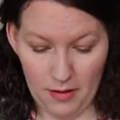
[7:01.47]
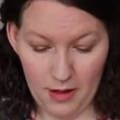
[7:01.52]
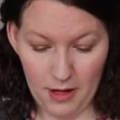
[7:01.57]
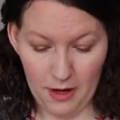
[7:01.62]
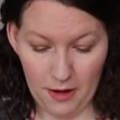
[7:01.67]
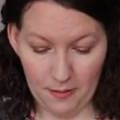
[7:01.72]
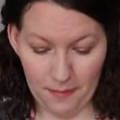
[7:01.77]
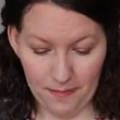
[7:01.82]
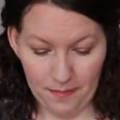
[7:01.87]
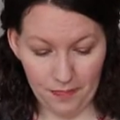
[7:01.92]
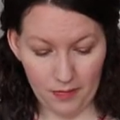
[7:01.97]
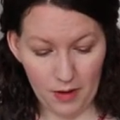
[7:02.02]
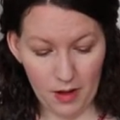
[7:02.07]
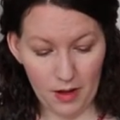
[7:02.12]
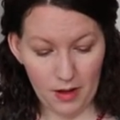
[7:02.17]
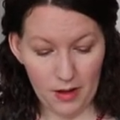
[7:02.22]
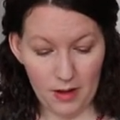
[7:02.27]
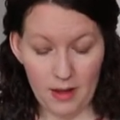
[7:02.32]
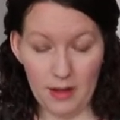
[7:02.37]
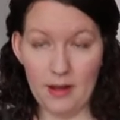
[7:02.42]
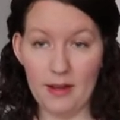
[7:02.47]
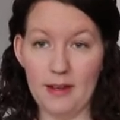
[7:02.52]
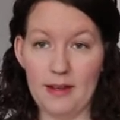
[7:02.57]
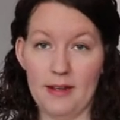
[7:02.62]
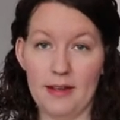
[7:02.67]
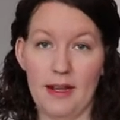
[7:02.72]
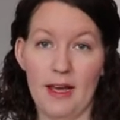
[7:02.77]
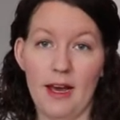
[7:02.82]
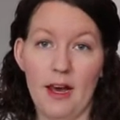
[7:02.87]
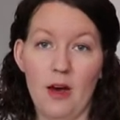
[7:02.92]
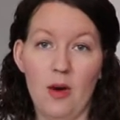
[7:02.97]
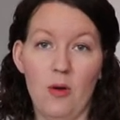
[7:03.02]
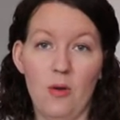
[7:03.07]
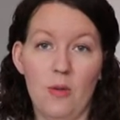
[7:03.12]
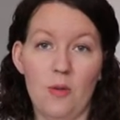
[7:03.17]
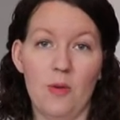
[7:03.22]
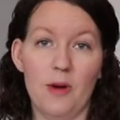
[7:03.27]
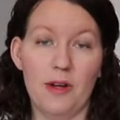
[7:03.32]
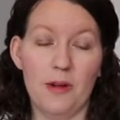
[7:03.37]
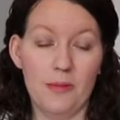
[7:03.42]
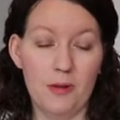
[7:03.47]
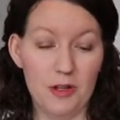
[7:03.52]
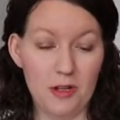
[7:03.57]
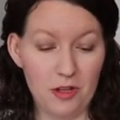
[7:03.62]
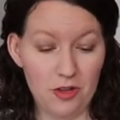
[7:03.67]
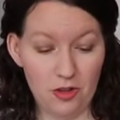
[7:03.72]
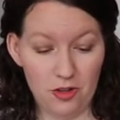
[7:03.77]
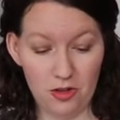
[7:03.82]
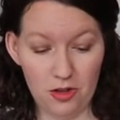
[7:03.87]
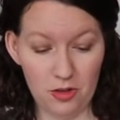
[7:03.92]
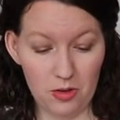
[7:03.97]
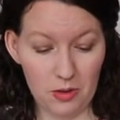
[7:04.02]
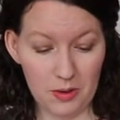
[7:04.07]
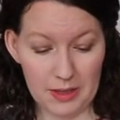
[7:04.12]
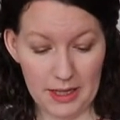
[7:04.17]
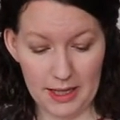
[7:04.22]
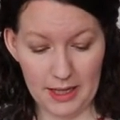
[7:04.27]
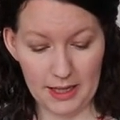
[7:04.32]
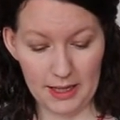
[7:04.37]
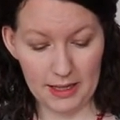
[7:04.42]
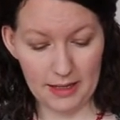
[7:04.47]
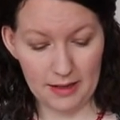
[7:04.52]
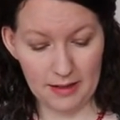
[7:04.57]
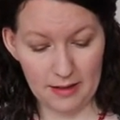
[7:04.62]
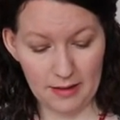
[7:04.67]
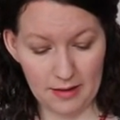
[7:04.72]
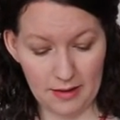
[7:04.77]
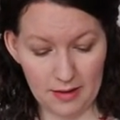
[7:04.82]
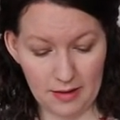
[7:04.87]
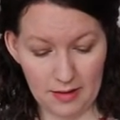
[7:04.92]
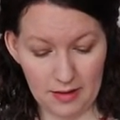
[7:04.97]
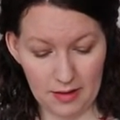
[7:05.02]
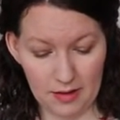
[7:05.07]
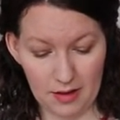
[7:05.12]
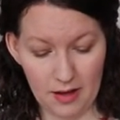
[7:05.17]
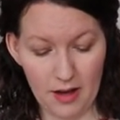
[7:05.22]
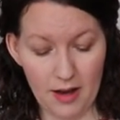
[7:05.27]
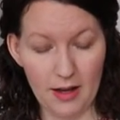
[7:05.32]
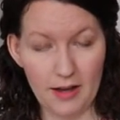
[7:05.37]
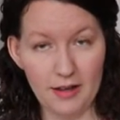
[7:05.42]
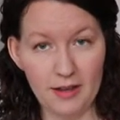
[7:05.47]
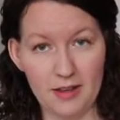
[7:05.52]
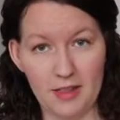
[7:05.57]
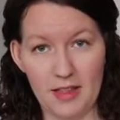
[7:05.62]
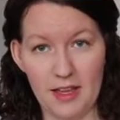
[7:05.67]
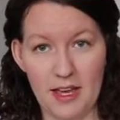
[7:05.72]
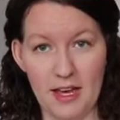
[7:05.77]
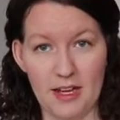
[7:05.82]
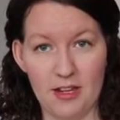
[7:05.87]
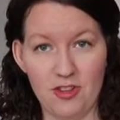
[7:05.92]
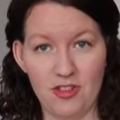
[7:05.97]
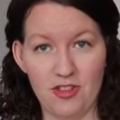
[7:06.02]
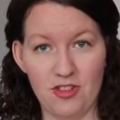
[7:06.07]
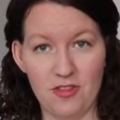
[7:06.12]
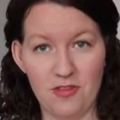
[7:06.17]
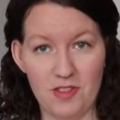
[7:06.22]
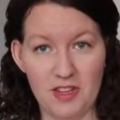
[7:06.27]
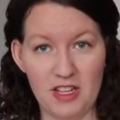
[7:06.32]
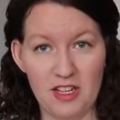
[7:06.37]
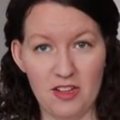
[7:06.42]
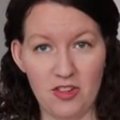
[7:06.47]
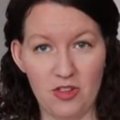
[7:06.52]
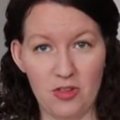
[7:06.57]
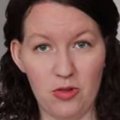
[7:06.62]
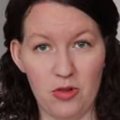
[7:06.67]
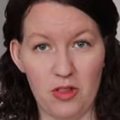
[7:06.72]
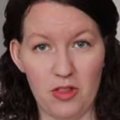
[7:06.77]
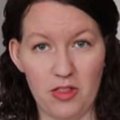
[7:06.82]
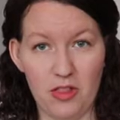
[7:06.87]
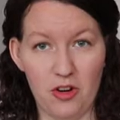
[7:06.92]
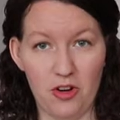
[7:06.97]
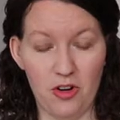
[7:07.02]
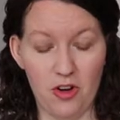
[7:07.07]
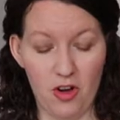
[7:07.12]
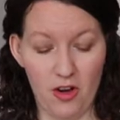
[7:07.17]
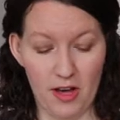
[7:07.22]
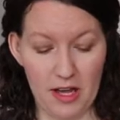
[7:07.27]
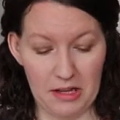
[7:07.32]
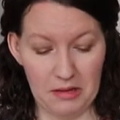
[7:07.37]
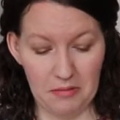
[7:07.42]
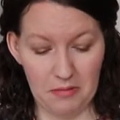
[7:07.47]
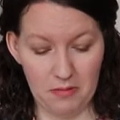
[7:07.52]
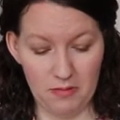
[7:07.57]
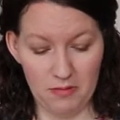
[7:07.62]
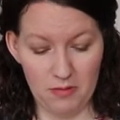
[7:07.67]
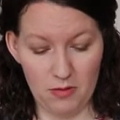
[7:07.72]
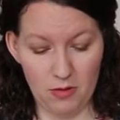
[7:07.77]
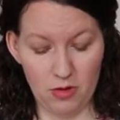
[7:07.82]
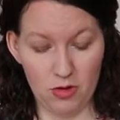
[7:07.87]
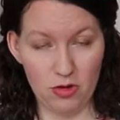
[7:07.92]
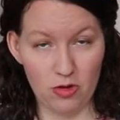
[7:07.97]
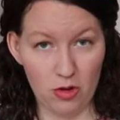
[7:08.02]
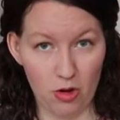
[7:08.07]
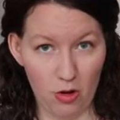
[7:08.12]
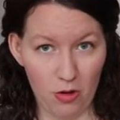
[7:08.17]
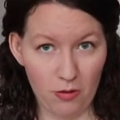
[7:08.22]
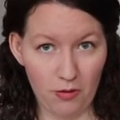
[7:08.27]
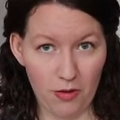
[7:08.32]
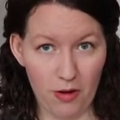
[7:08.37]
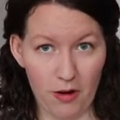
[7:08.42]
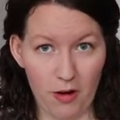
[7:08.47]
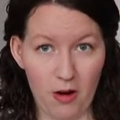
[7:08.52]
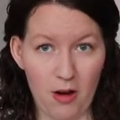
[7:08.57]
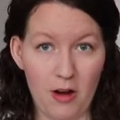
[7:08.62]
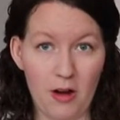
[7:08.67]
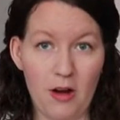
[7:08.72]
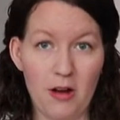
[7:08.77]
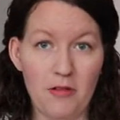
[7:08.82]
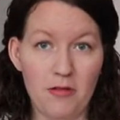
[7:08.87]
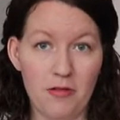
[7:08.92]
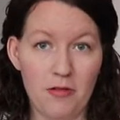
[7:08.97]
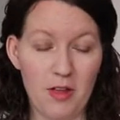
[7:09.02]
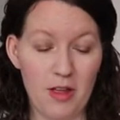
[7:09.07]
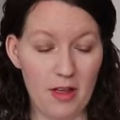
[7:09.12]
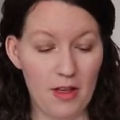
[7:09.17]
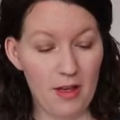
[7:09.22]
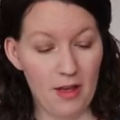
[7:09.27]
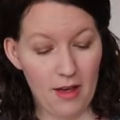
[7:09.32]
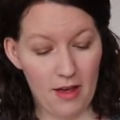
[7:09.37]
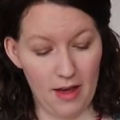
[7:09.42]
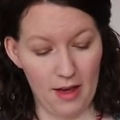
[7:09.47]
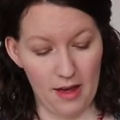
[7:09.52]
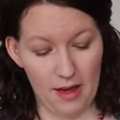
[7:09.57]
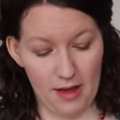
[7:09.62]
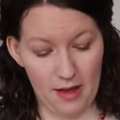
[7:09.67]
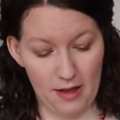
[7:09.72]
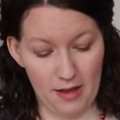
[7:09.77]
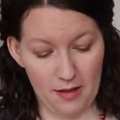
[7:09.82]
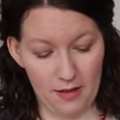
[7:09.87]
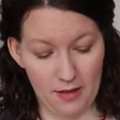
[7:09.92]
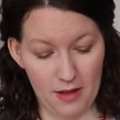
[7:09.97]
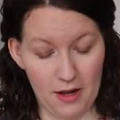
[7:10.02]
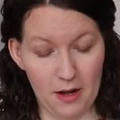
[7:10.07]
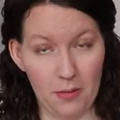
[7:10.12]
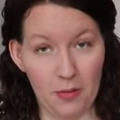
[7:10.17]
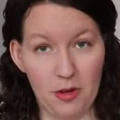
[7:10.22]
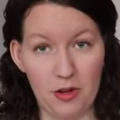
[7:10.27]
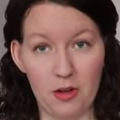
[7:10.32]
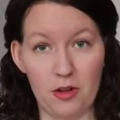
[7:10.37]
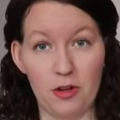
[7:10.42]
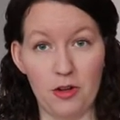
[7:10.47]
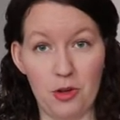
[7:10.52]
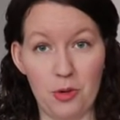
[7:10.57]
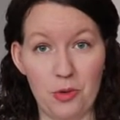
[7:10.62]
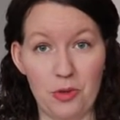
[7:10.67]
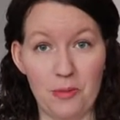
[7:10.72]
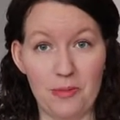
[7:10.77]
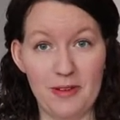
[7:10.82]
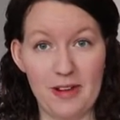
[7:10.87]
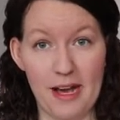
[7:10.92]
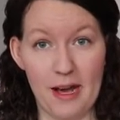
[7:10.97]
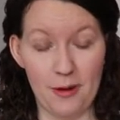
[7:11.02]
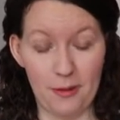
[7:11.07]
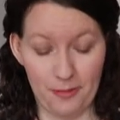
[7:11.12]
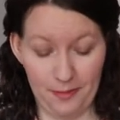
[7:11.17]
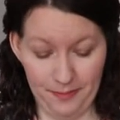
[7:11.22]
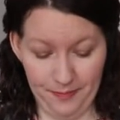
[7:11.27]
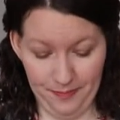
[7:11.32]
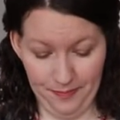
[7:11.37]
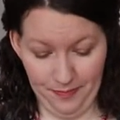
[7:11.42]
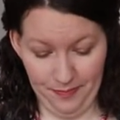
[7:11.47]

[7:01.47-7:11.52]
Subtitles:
There. Now what I'm going to do is cut the edges of these so that they're not so far off. And then I'm going to glue them down.